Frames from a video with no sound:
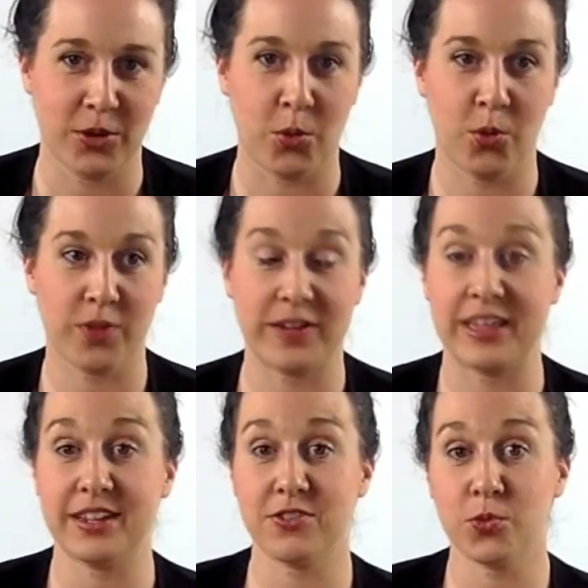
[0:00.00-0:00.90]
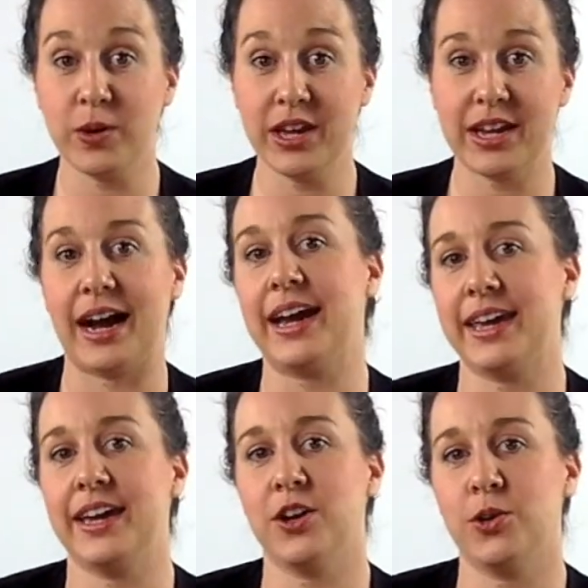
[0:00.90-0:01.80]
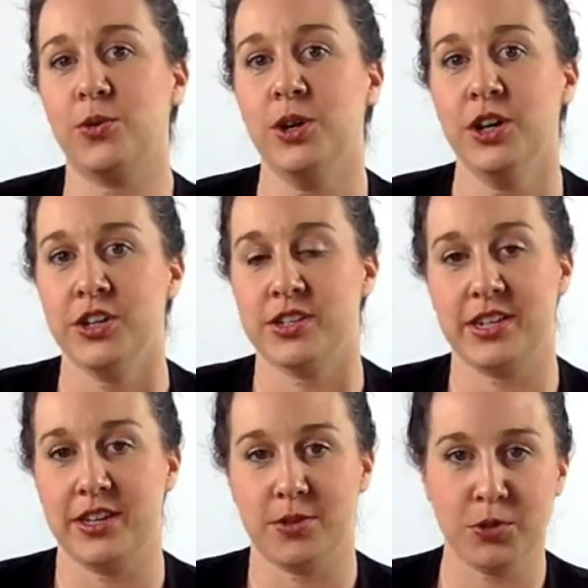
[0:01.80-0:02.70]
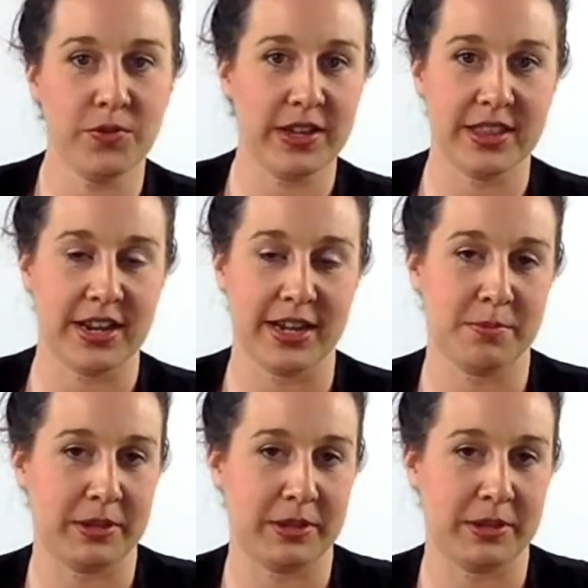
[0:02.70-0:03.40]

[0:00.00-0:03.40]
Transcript: Or if at the end of the week I can't go see the movie that I had